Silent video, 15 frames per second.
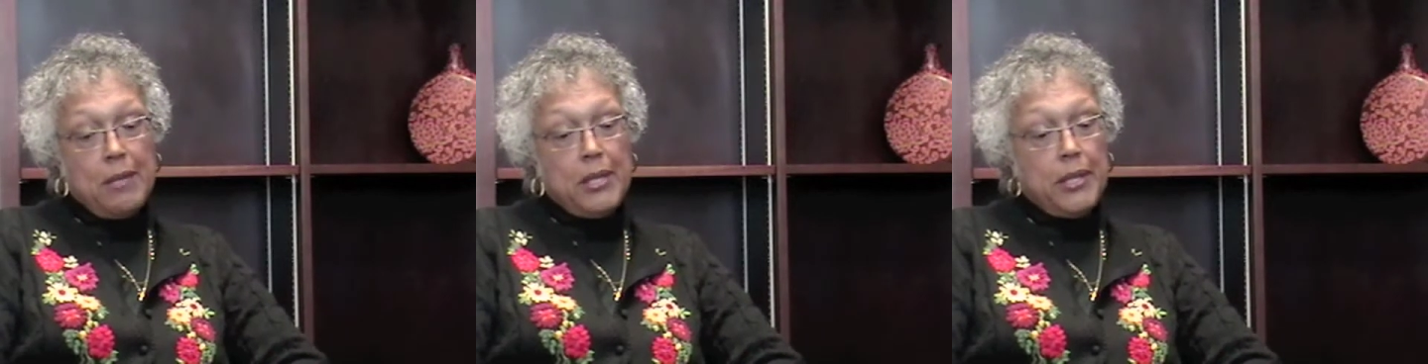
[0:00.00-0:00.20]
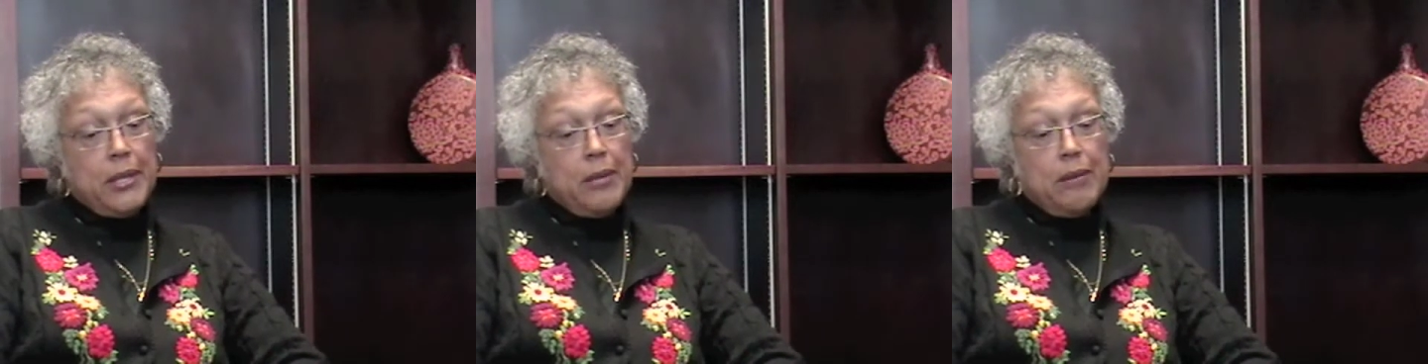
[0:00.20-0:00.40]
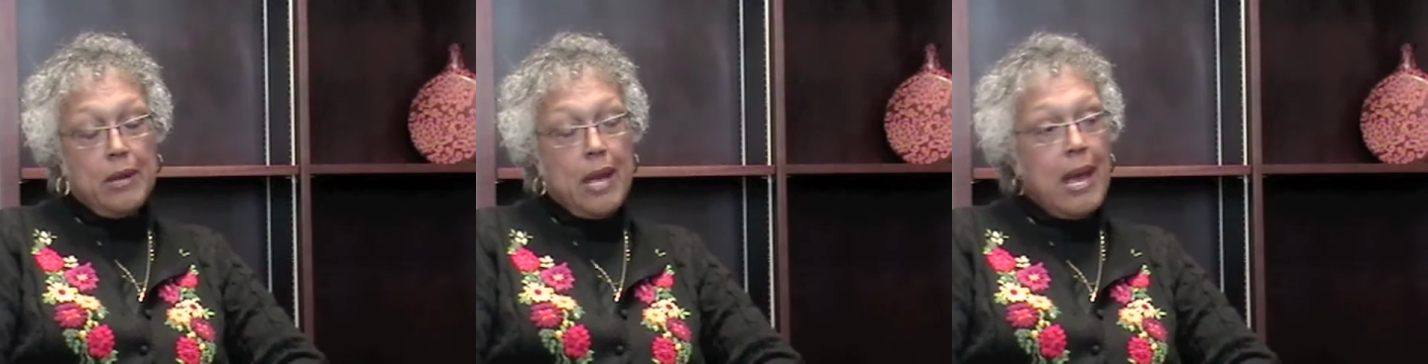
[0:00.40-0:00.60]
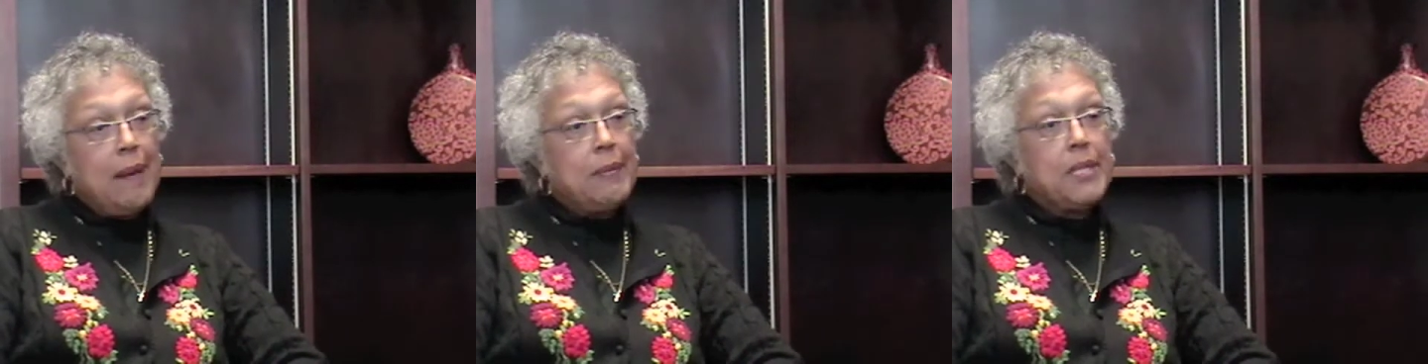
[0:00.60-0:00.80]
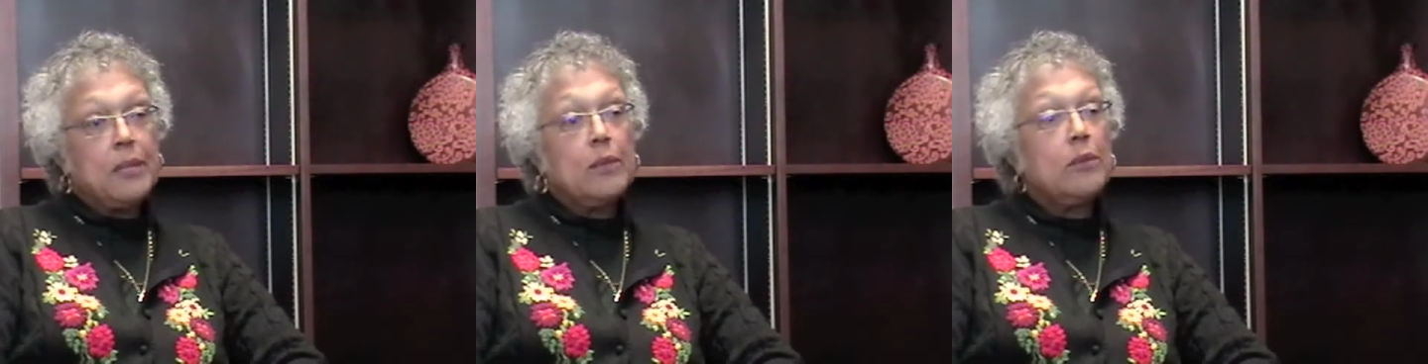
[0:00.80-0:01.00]
He turned
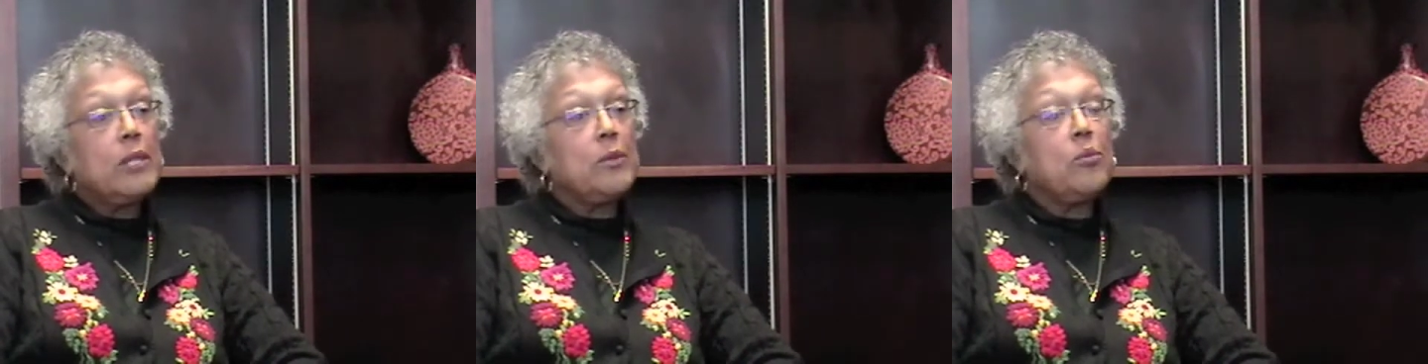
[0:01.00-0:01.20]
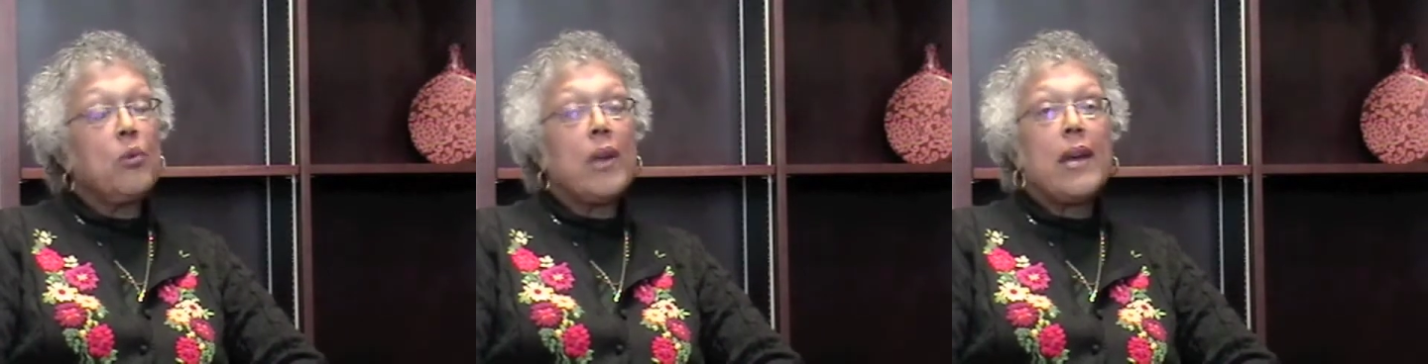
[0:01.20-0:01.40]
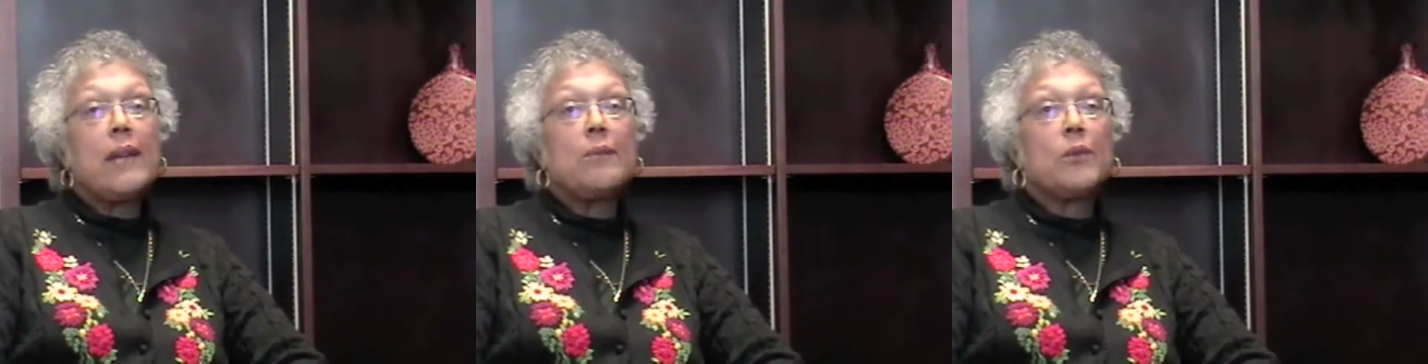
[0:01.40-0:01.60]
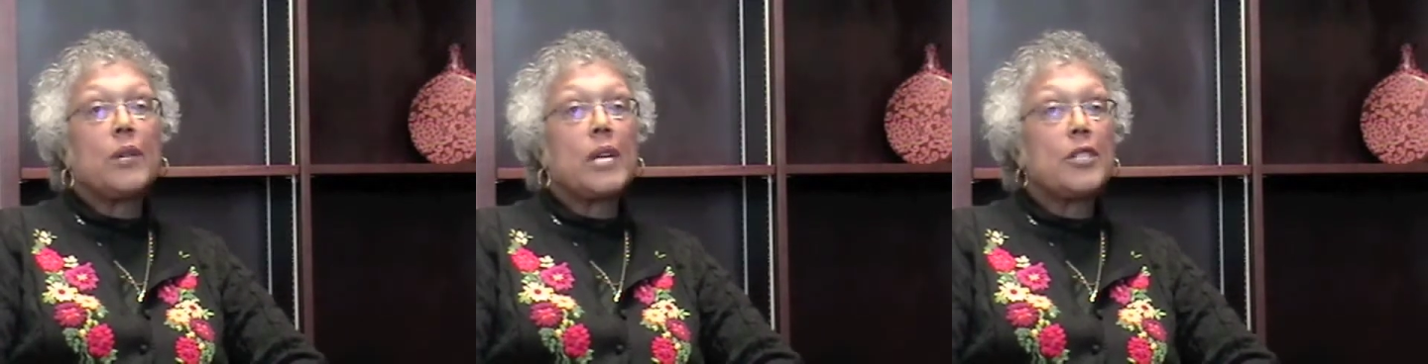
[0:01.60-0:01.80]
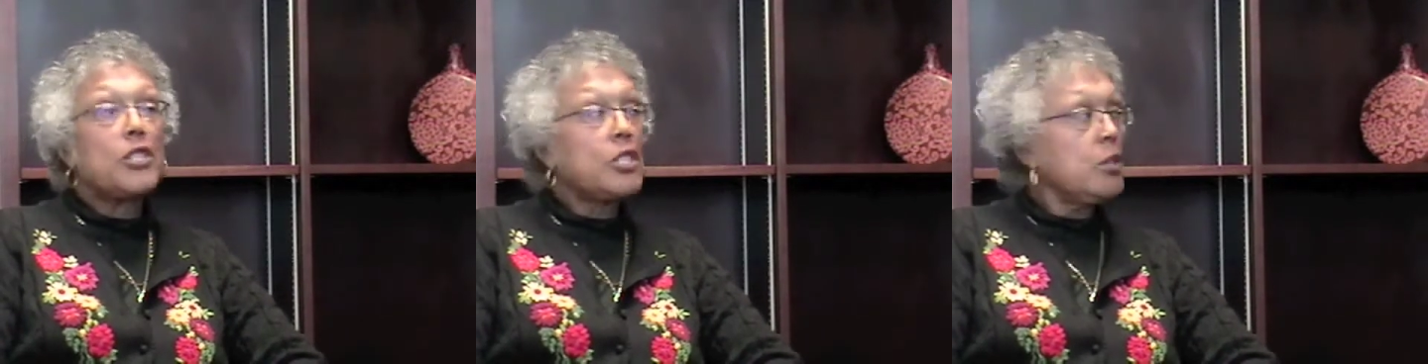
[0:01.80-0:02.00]
absolutely red when
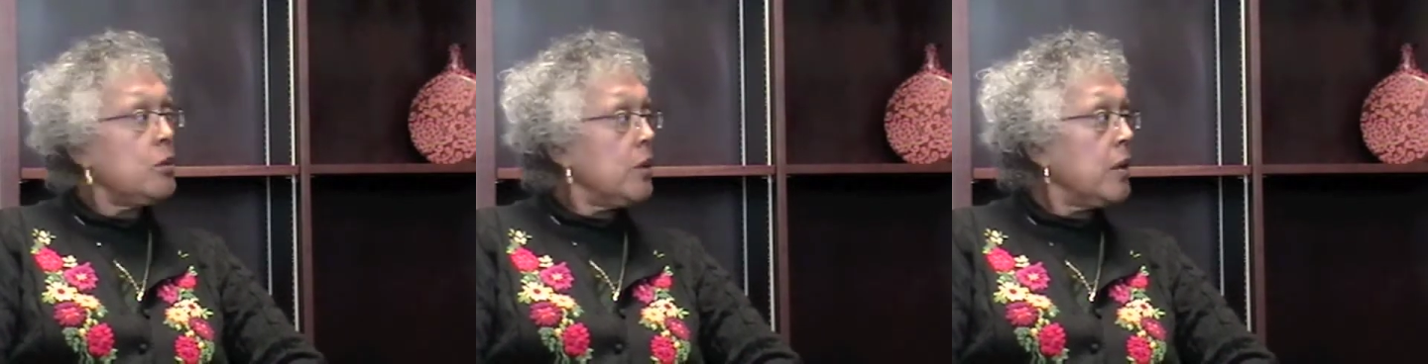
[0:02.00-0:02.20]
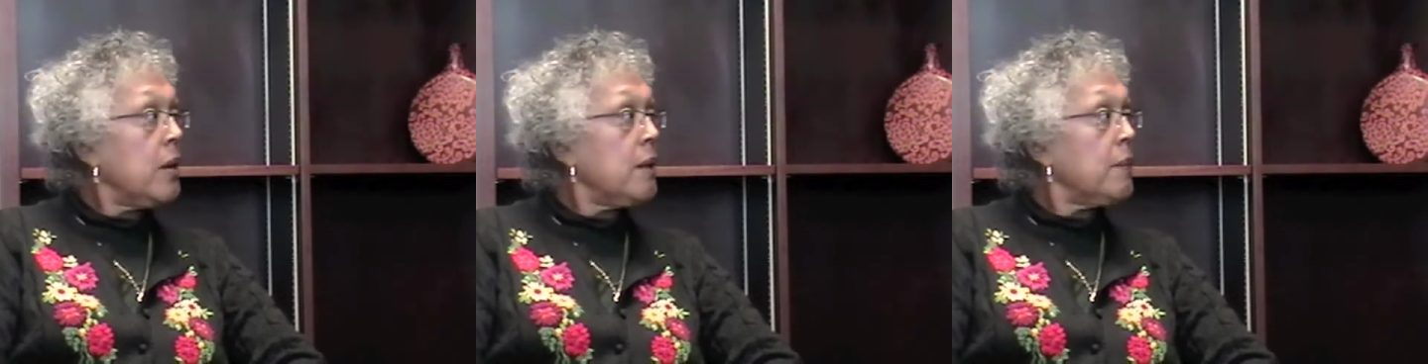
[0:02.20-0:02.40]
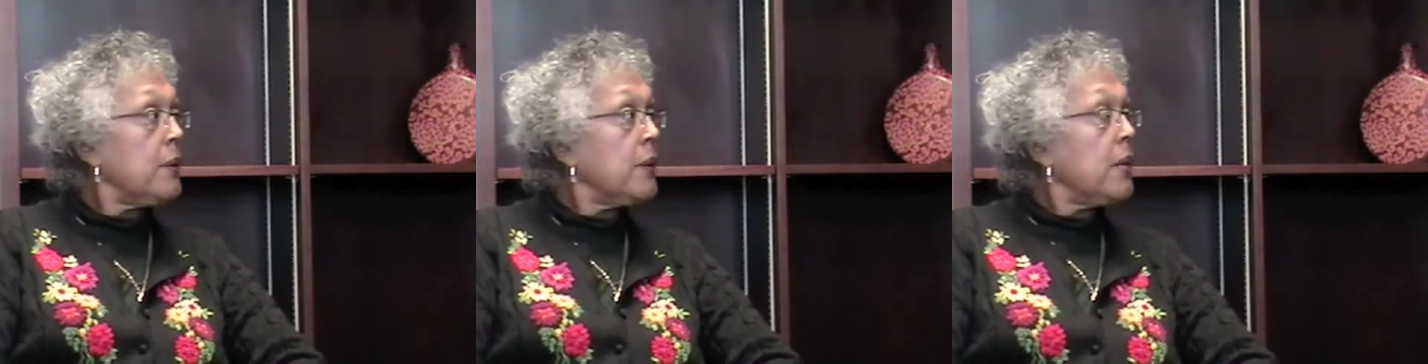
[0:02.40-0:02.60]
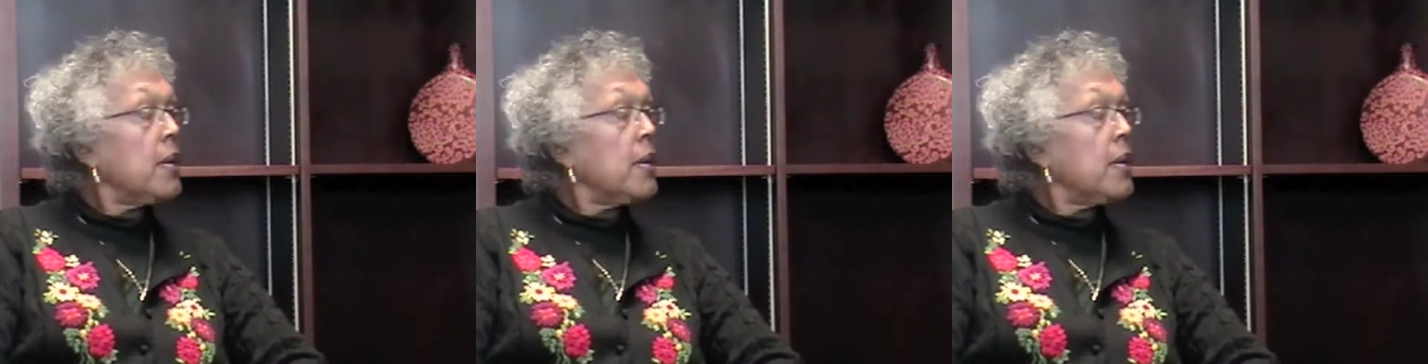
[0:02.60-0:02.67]
I showed up.